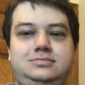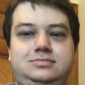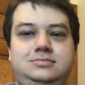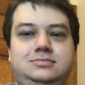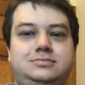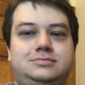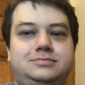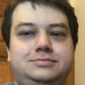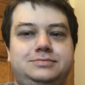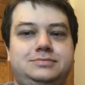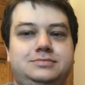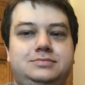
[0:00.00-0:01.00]

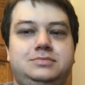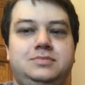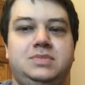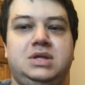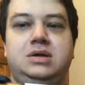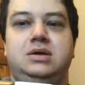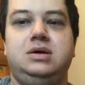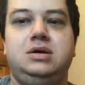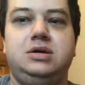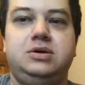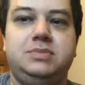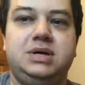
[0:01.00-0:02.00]

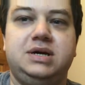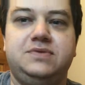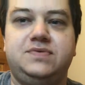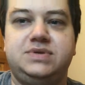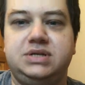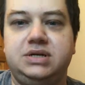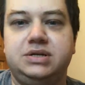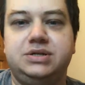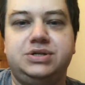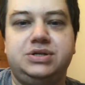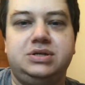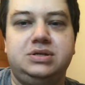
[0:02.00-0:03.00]
You may have seen it